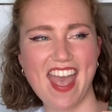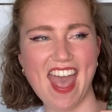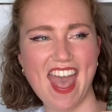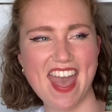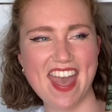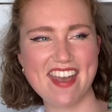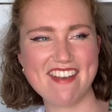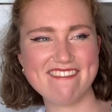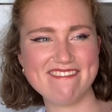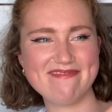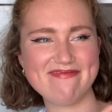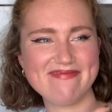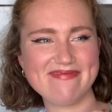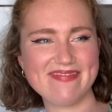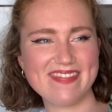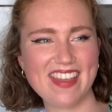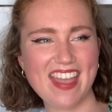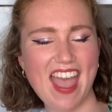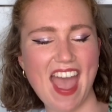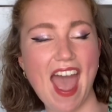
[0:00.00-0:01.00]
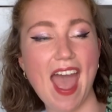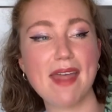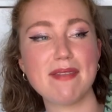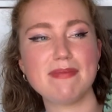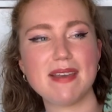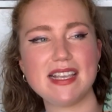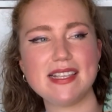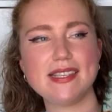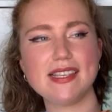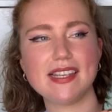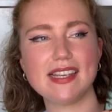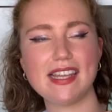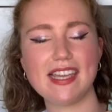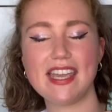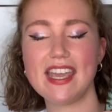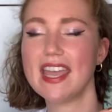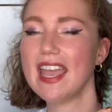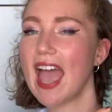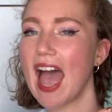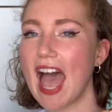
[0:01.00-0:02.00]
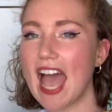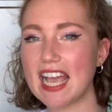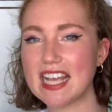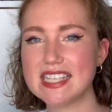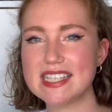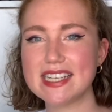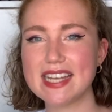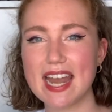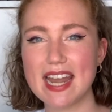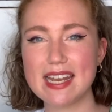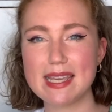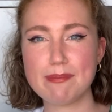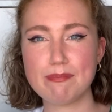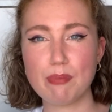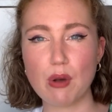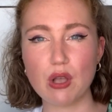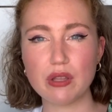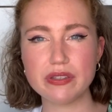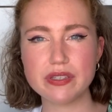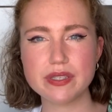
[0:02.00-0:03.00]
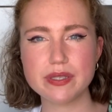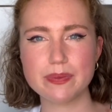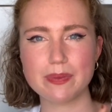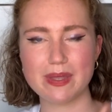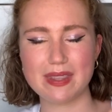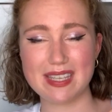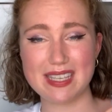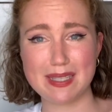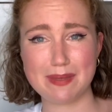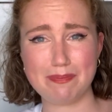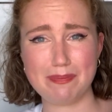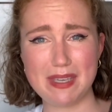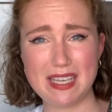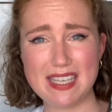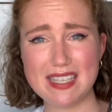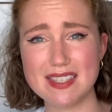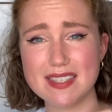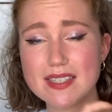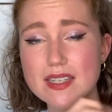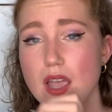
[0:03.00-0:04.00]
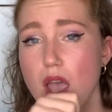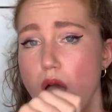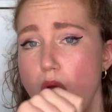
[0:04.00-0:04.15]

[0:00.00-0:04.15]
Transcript: Um and basically he accidentally bonds with this beast.